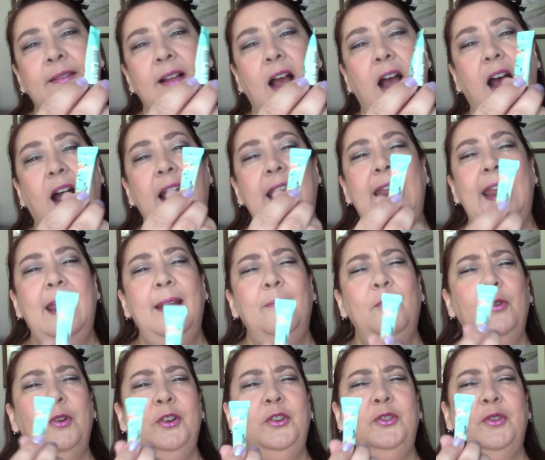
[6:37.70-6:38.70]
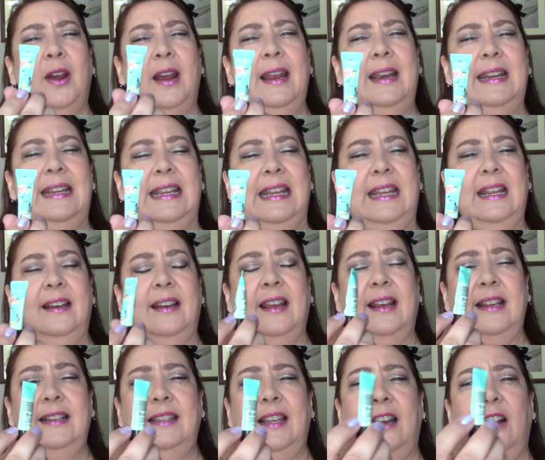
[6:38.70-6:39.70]
I am going to try it again. Like
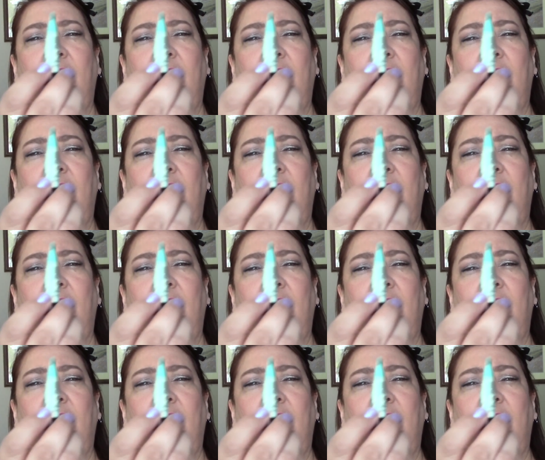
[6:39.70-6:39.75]
I said,